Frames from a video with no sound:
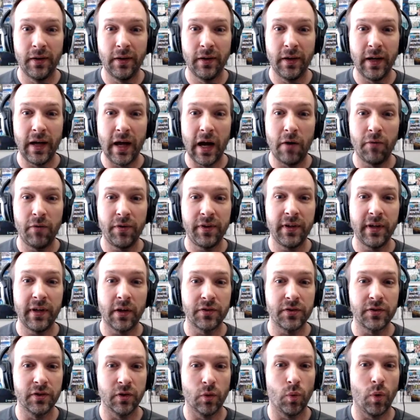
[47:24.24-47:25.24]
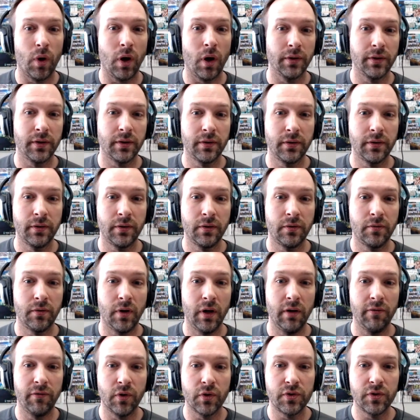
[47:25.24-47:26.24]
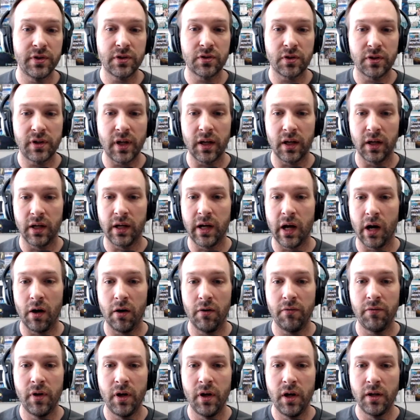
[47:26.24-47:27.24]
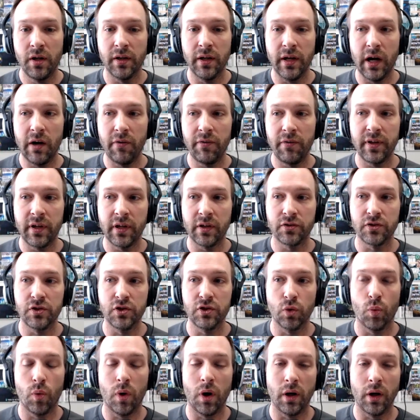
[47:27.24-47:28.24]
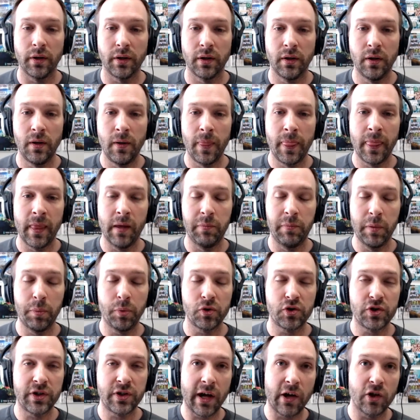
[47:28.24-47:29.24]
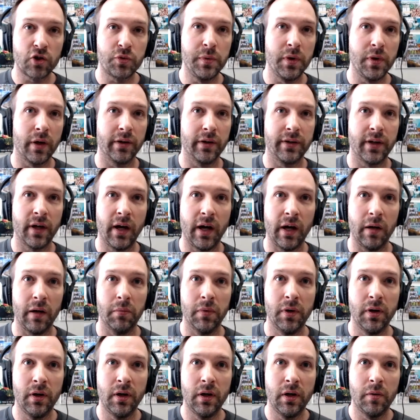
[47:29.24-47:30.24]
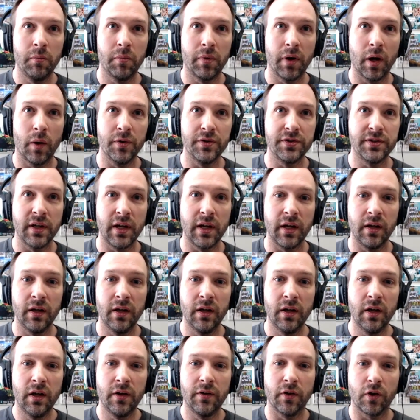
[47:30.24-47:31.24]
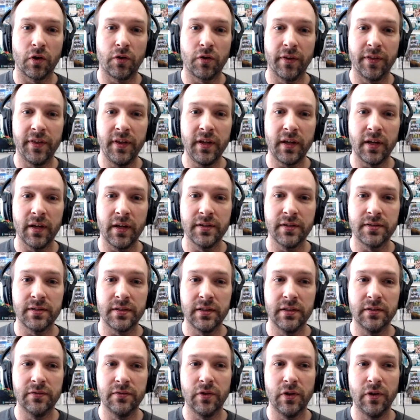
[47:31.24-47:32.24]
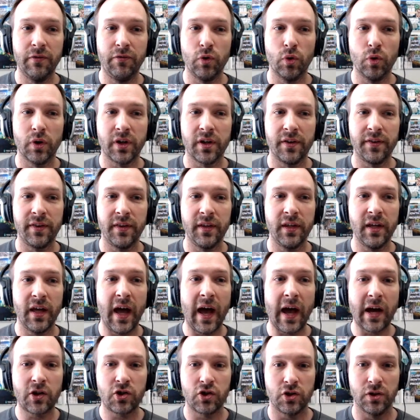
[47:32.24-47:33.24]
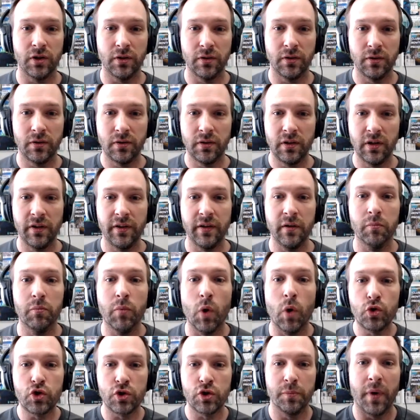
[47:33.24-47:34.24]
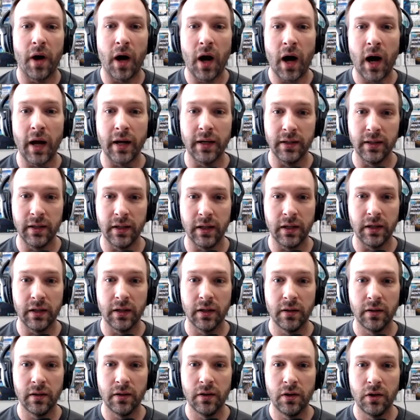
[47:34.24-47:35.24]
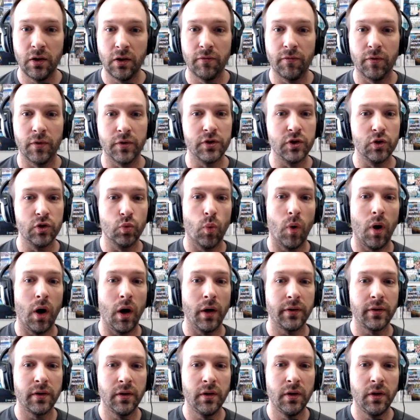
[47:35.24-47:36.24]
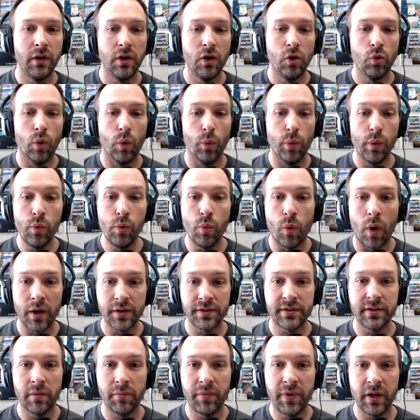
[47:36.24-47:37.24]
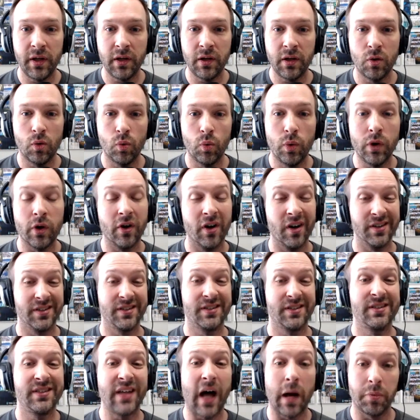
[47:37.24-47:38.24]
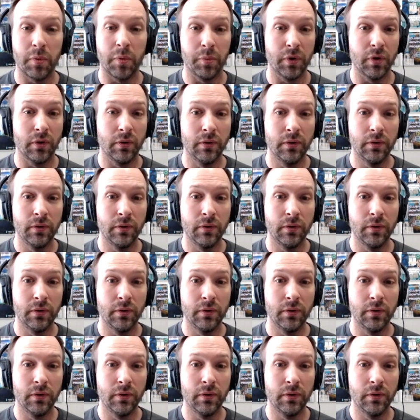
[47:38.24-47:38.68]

Everything else is a want right? If those things are taken care of, then everything else is a want. And people challenge me all the time, but I always say the, the thing is, is, if you look at the action, uh, the emotion behind need mm-hmm. versus want. When we want something, we're unstoppable.